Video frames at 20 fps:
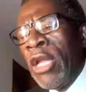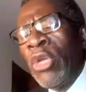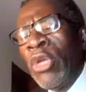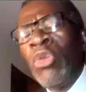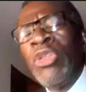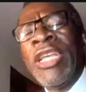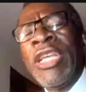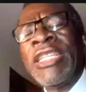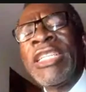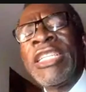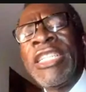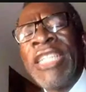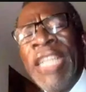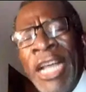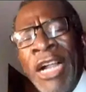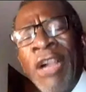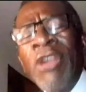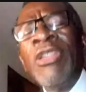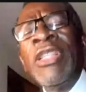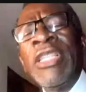to just
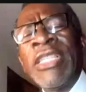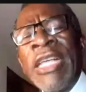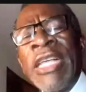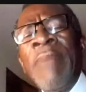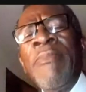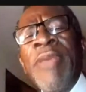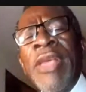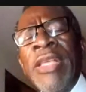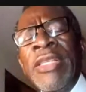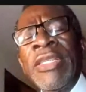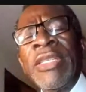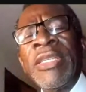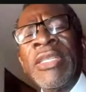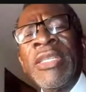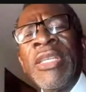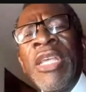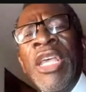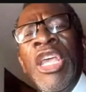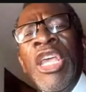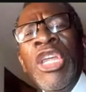tell the
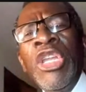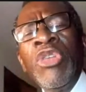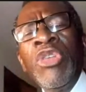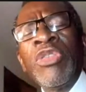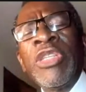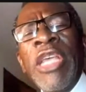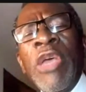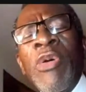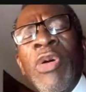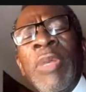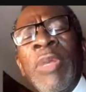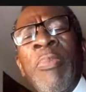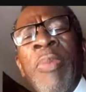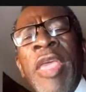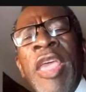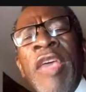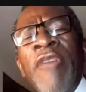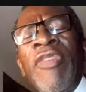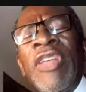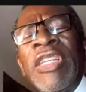Zambians to say what
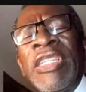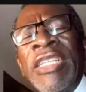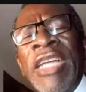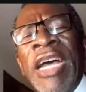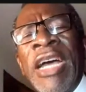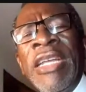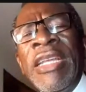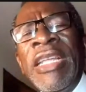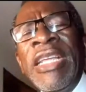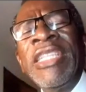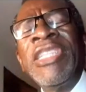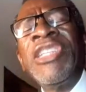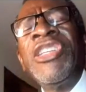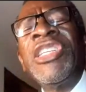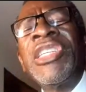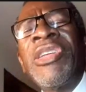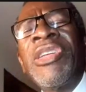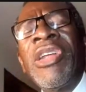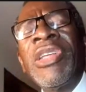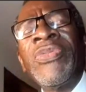PF has done is
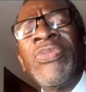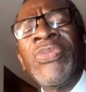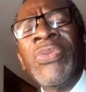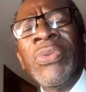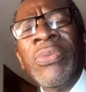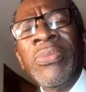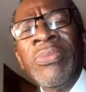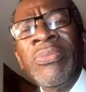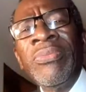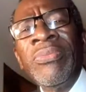disgraceful.